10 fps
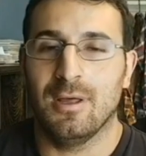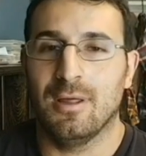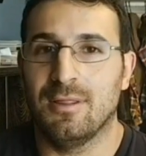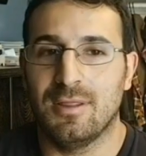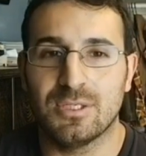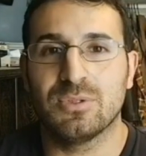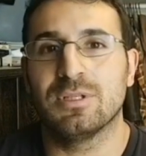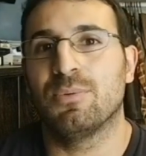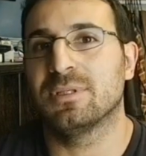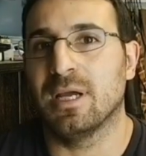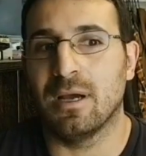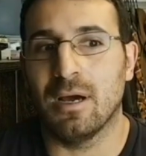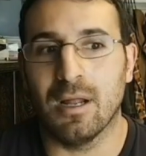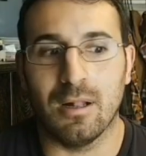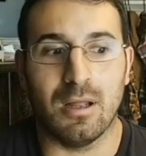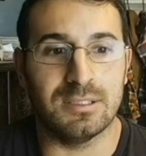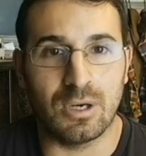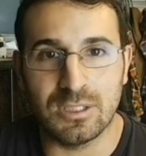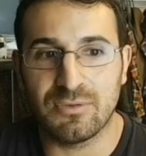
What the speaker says: this was the person I got a lot of these cards